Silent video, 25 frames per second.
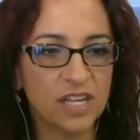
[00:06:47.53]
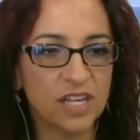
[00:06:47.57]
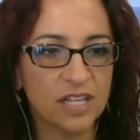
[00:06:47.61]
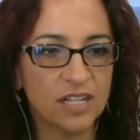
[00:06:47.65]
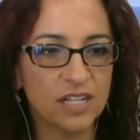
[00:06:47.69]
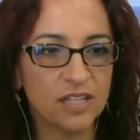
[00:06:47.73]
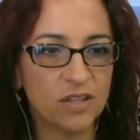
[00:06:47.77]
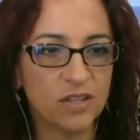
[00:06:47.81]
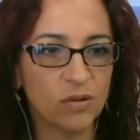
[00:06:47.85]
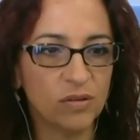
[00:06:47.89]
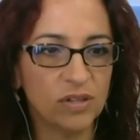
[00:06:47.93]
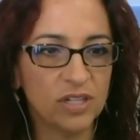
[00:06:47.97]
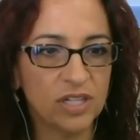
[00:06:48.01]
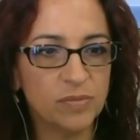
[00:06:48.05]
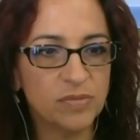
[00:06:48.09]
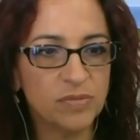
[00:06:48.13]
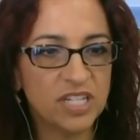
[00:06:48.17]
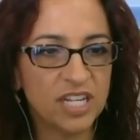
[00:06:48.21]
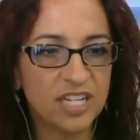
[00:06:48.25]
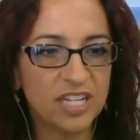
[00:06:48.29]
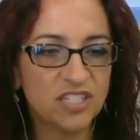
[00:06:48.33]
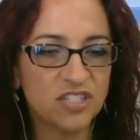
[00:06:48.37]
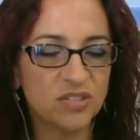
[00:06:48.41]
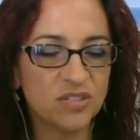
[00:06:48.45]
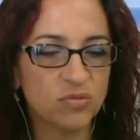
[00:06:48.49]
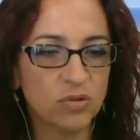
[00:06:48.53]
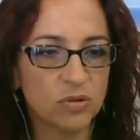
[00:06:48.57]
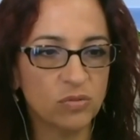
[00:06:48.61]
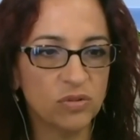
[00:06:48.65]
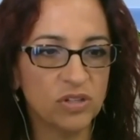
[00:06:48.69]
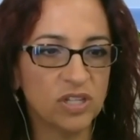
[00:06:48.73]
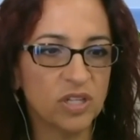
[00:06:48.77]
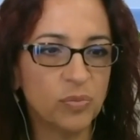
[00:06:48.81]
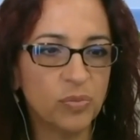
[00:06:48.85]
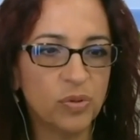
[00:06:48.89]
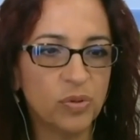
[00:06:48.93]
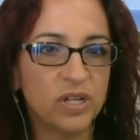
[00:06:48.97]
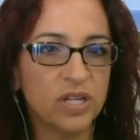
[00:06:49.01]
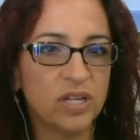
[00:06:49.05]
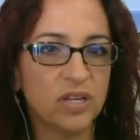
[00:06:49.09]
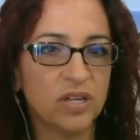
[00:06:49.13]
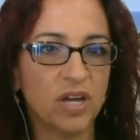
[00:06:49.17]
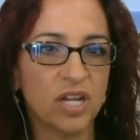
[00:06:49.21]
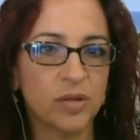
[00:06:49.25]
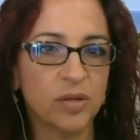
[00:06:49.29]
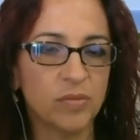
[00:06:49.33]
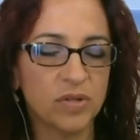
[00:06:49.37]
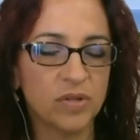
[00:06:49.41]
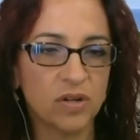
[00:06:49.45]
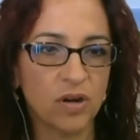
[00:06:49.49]
And the only limitations we're really putting on
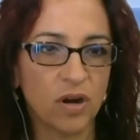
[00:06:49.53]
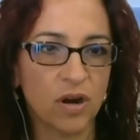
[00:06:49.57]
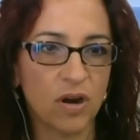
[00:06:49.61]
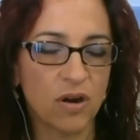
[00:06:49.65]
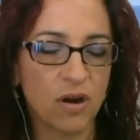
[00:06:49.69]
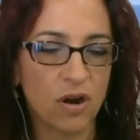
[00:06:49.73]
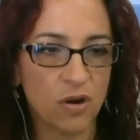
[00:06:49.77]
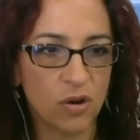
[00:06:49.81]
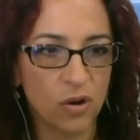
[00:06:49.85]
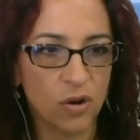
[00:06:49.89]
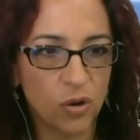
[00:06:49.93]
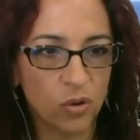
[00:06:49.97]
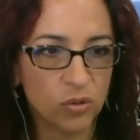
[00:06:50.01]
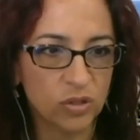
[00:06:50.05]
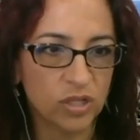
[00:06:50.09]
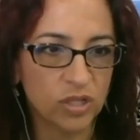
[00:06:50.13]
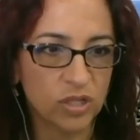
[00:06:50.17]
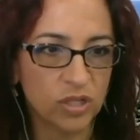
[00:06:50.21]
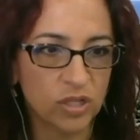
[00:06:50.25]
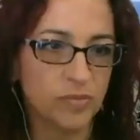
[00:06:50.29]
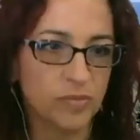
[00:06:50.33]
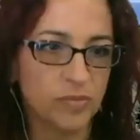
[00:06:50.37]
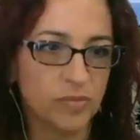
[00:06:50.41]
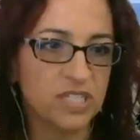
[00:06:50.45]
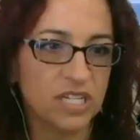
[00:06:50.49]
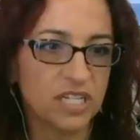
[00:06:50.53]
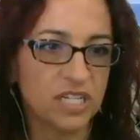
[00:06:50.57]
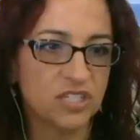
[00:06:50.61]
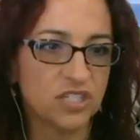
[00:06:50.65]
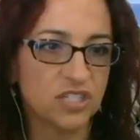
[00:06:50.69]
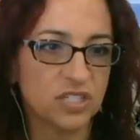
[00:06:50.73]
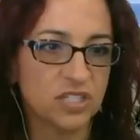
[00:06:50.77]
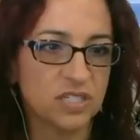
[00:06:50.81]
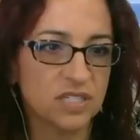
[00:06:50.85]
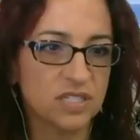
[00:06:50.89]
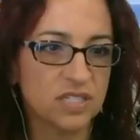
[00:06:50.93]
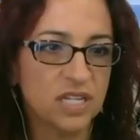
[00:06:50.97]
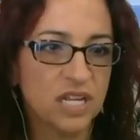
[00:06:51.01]
them are our own limitations.